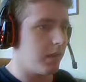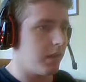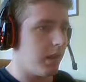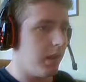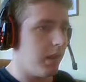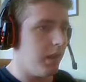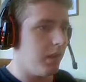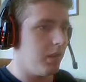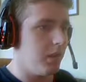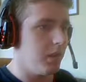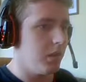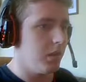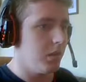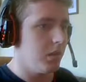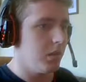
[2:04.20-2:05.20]
Okay.
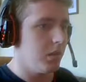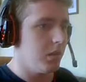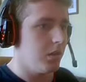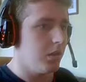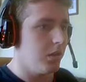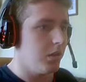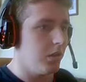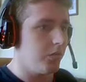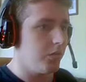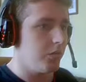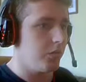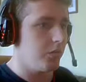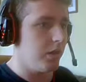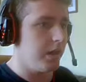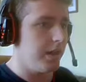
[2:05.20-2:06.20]
Not
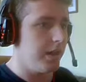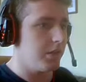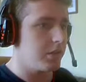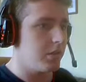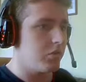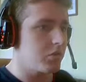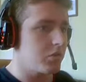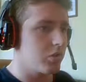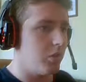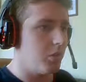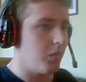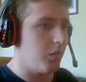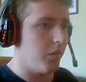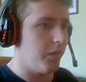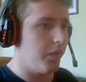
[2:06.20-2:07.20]
really too
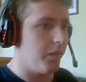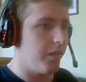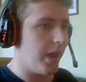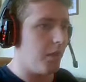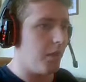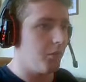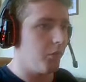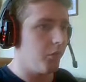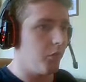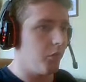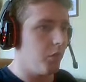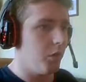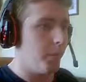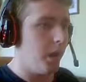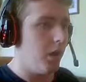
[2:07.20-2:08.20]
sure what that was
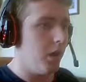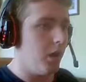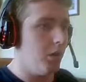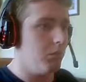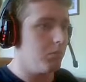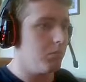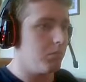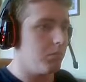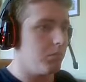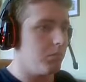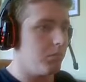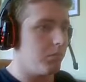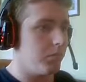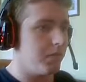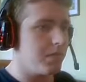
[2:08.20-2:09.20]
all about. Oh!
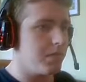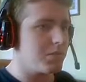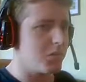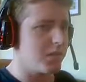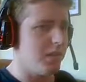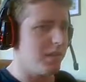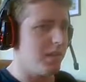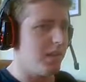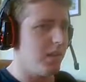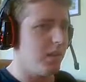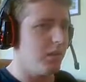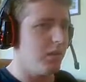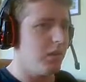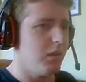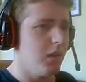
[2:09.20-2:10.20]
This wasn't
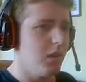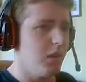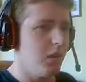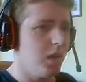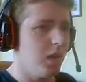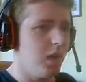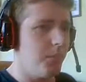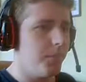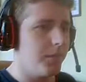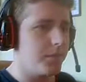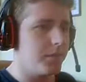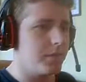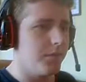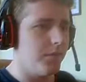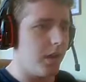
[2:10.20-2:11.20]
here. Um,
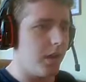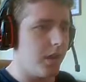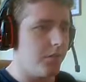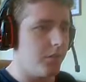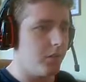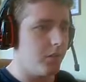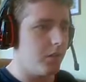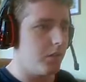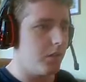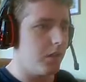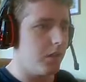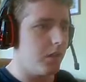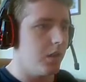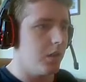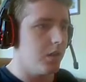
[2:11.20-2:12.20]
survival
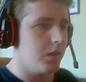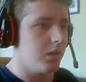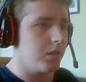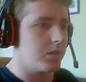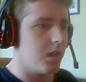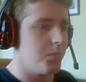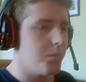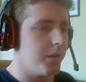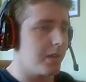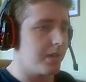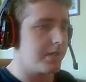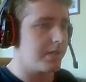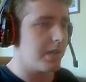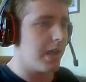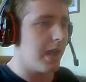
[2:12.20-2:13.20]
under atomic
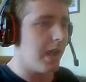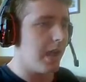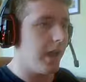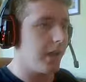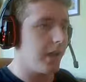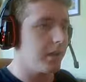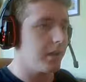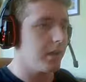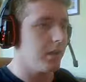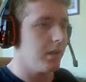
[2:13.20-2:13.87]
attack.